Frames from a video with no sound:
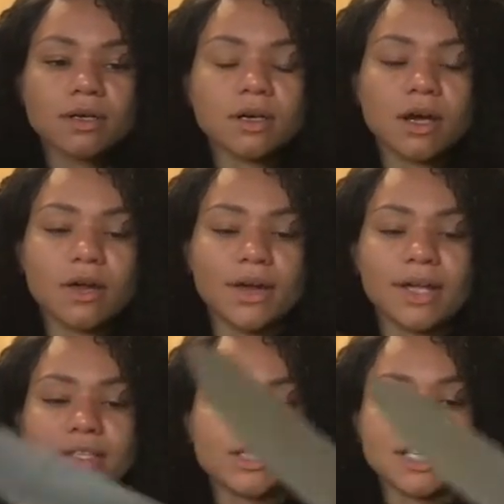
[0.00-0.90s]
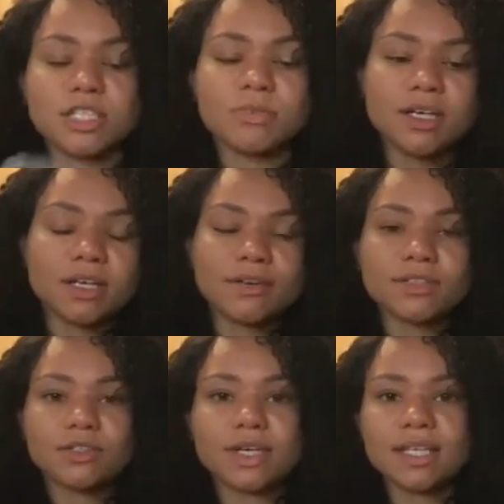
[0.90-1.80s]
All right, so that should be enough
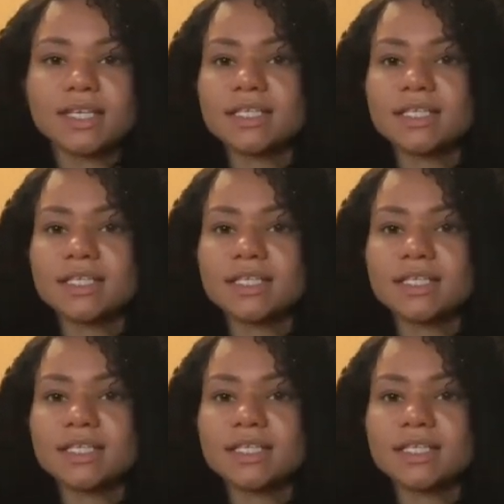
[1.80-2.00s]
to do at least a